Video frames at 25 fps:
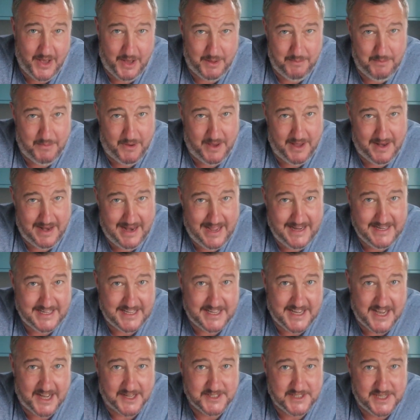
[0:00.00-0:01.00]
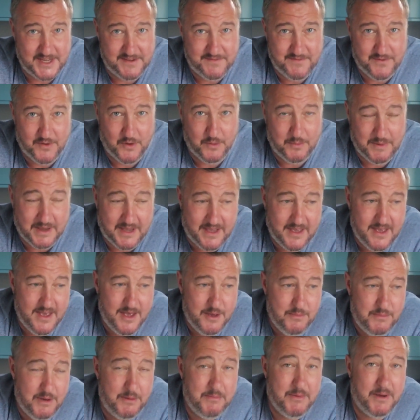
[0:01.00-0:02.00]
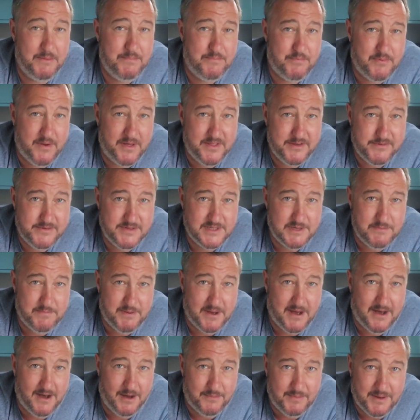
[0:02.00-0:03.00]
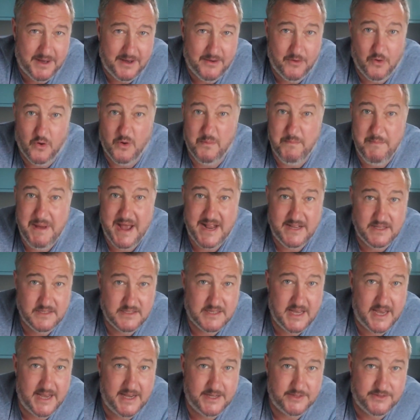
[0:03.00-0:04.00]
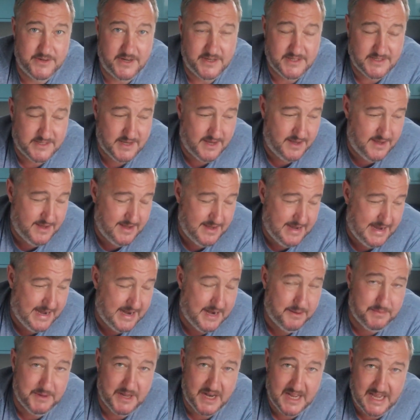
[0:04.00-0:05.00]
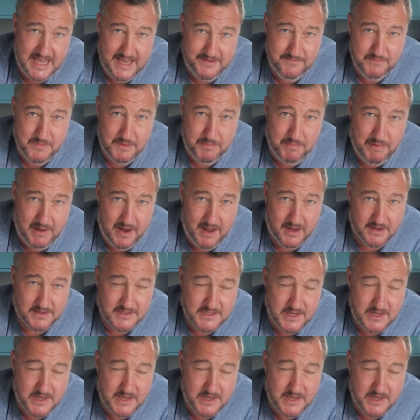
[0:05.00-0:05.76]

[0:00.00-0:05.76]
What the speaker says: my lady cut it for me, but my brother is a barber or a men's hairdresser, and I'm going to give him a plug.